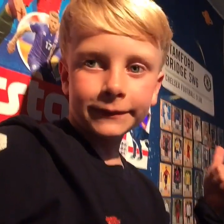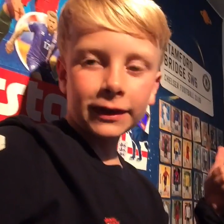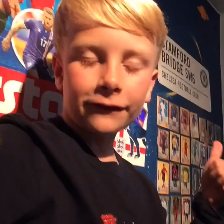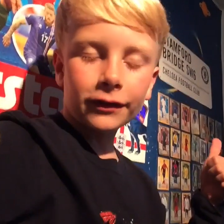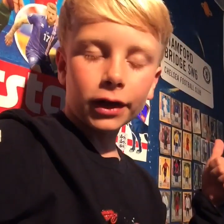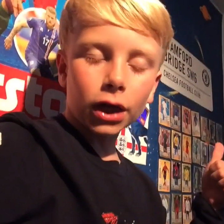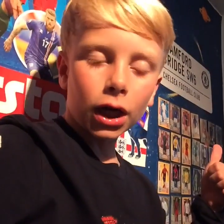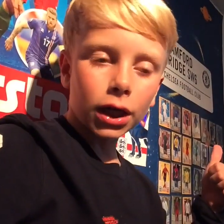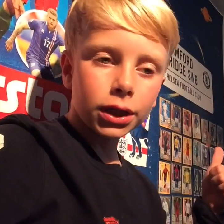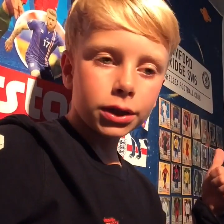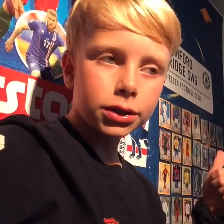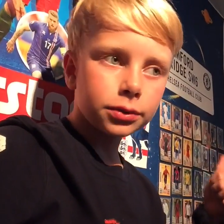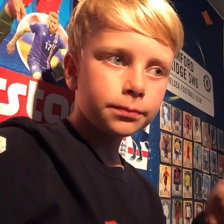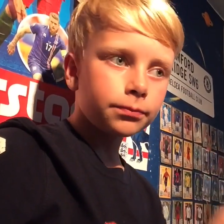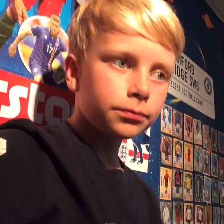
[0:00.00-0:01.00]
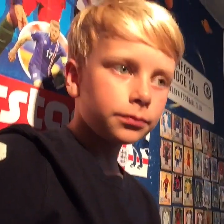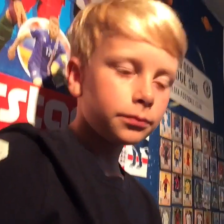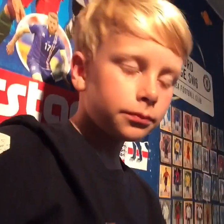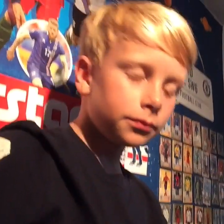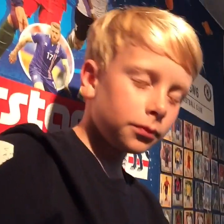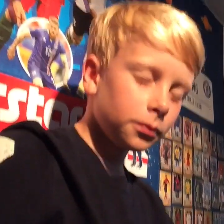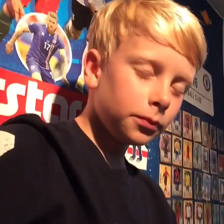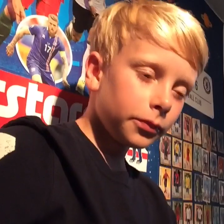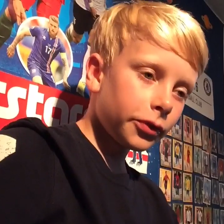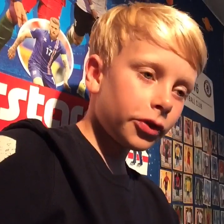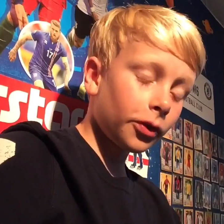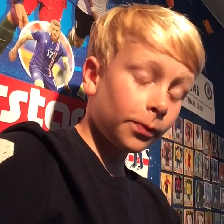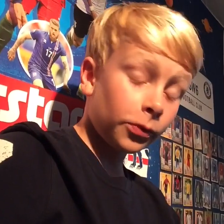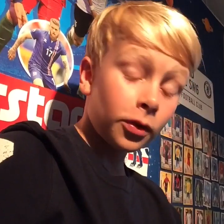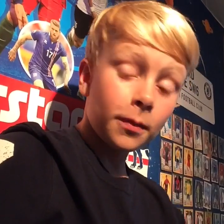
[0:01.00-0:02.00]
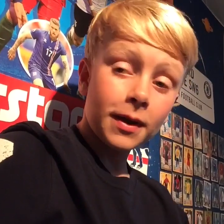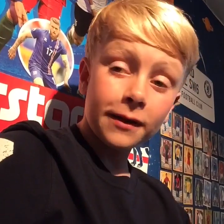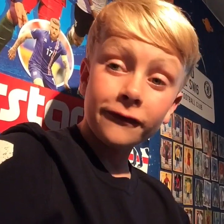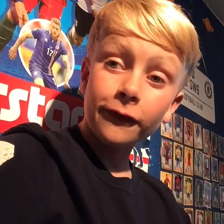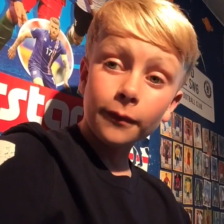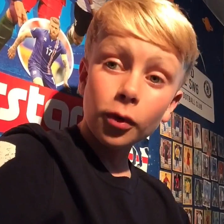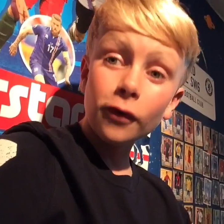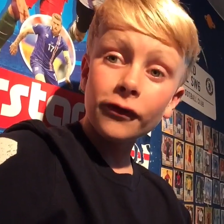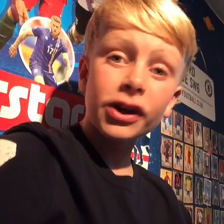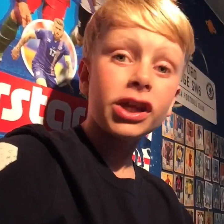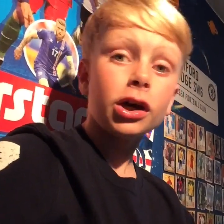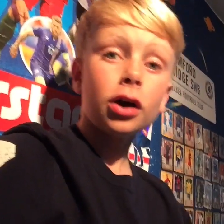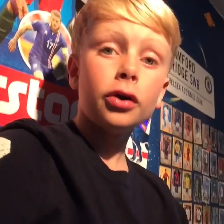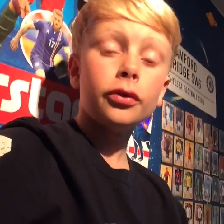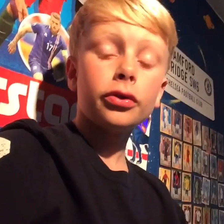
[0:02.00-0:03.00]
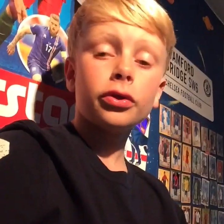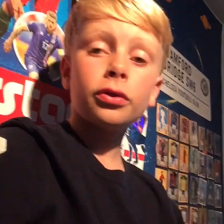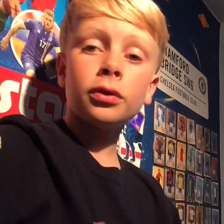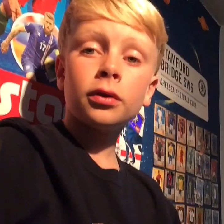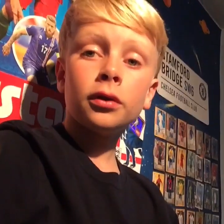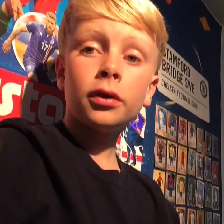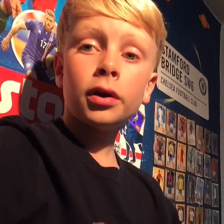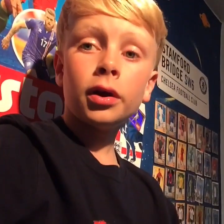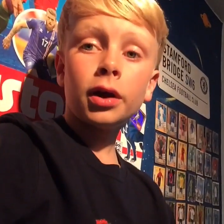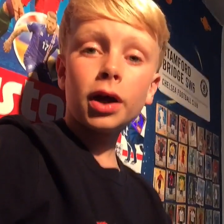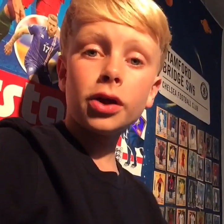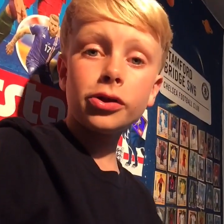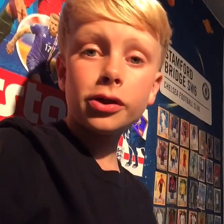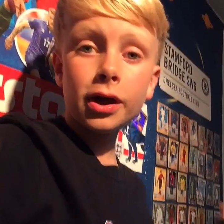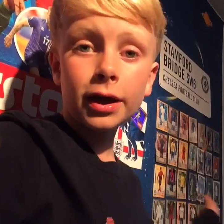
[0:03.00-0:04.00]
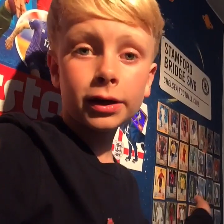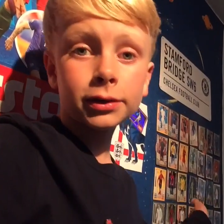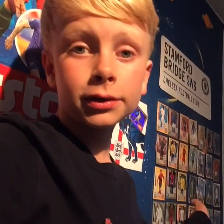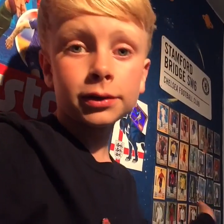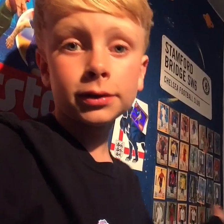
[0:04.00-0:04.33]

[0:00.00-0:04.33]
give it a like, sub to me for more videos, and yeah,